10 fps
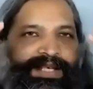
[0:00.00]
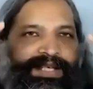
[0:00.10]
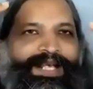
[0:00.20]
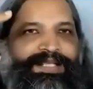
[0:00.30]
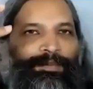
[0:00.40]

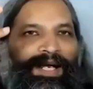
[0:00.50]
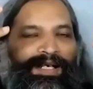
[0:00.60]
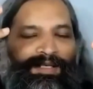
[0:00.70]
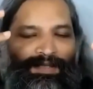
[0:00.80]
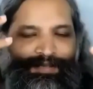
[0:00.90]
In the
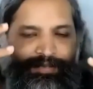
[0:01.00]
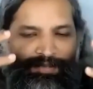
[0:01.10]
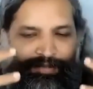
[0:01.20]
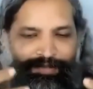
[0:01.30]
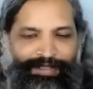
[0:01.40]
mind,
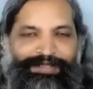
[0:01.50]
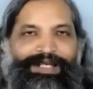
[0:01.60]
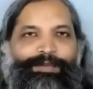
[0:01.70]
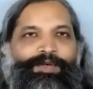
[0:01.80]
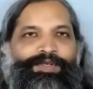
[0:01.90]
in
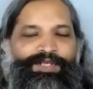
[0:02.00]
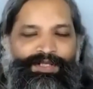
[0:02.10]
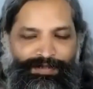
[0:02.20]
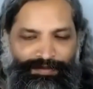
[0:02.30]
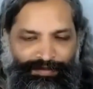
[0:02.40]
the
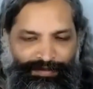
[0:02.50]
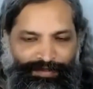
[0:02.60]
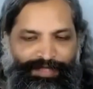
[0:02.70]
emotions,